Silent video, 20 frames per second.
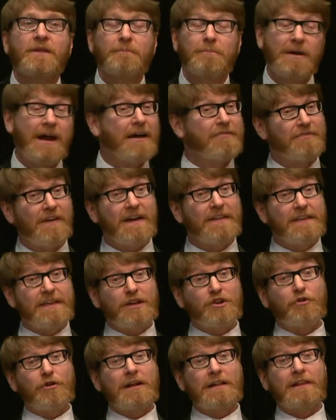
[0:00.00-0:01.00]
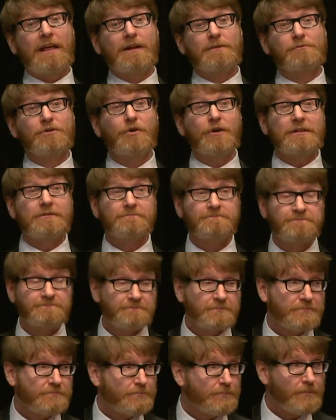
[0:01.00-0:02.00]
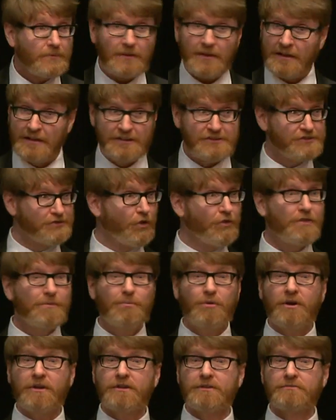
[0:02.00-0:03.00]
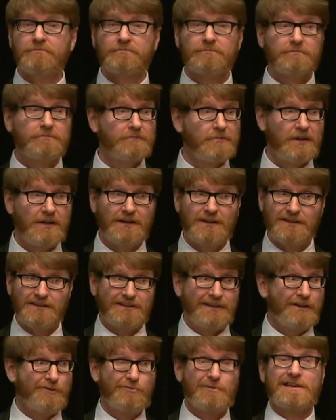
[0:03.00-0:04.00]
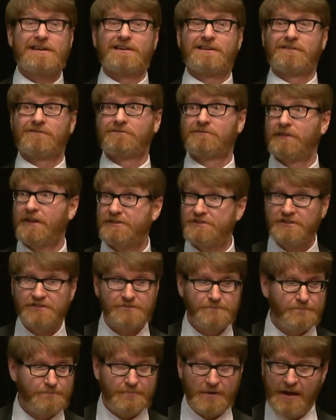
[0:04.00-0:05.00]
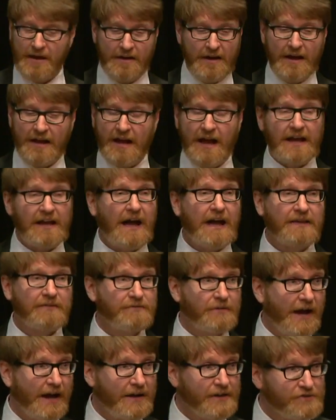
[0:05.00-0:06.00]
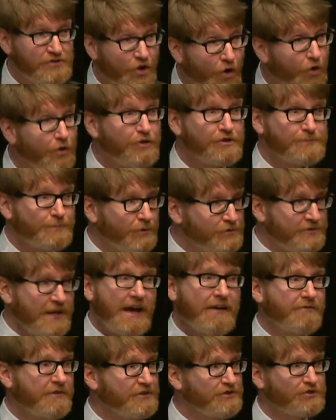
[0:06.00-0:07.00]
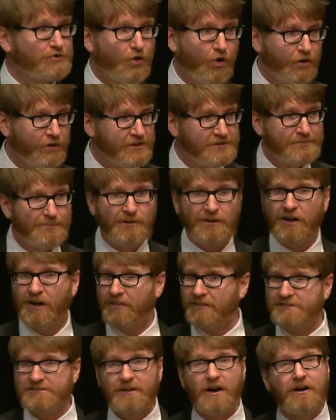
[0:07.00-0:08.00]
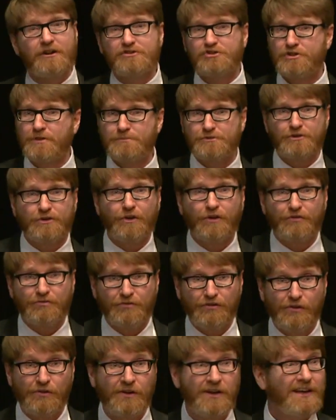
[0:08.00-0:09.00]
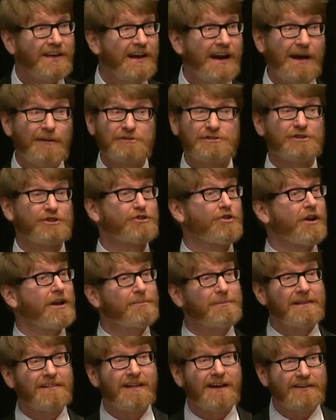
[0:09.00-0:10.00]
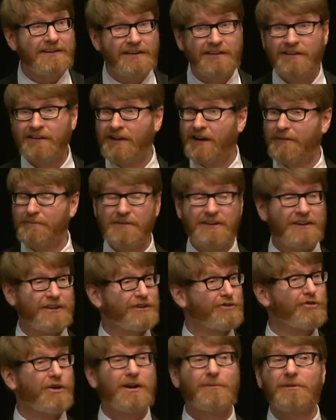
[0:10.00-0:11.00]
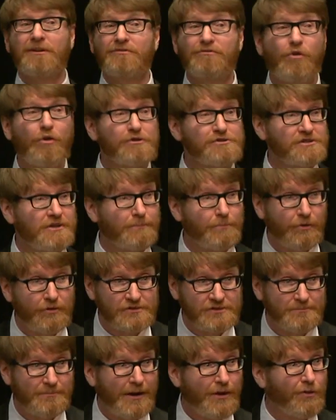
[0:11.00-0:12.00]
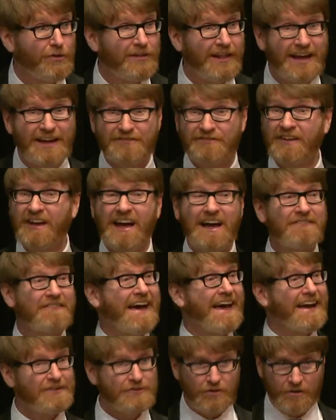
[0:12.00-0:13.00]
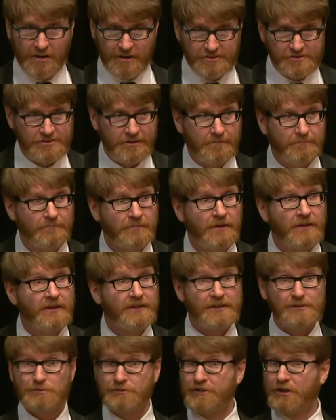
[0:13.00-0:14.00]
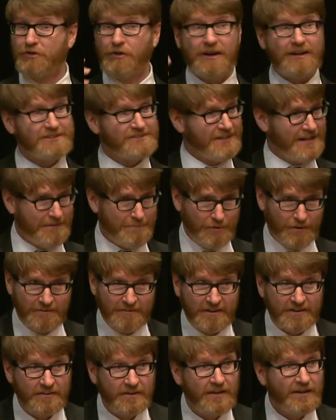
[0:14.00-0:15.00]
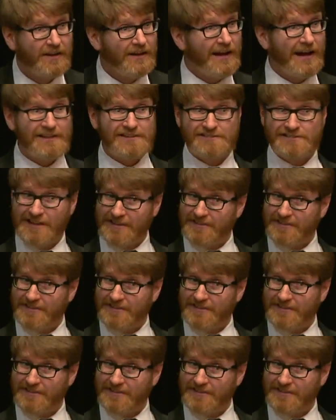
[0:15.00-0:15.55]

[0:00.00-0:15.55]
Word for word: but I finally agreed to let him do it, and he sold the book uh, in a week. It just, I, I, I, I know you're supposed to have these stories about all these hardships you go through. I was incredibly lucky. I've been an incredibly fortunate person my whole life. I've had no hardship. This was a great example of it. I did